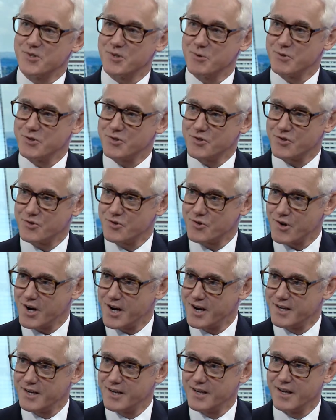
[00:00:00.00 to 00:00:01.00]
that was
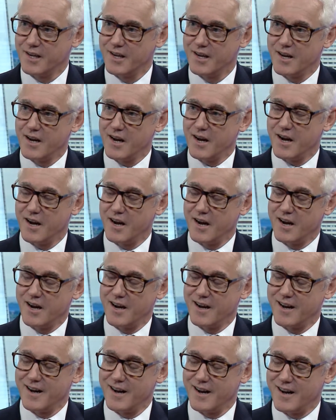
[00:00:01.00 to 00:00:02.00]
trading
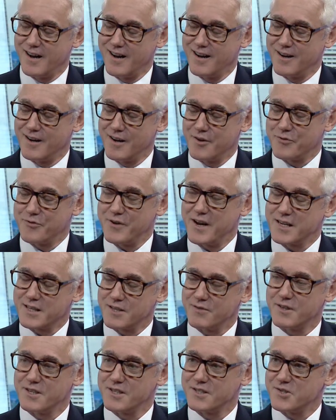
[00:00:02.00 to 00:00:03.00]

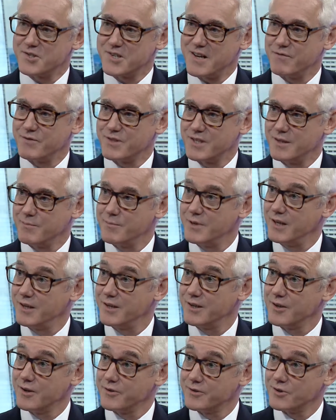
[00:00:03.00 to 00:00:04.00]
effectively at a $17
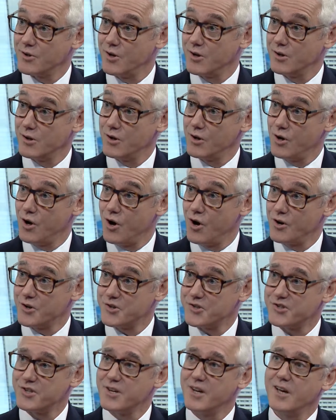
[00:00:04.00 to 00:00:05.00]
million
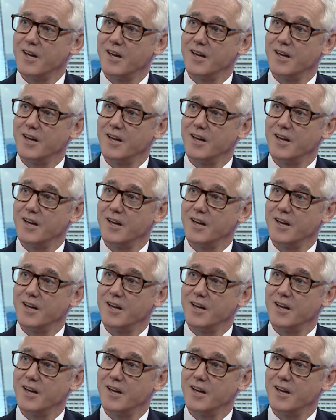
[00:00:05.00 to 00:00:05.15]
loss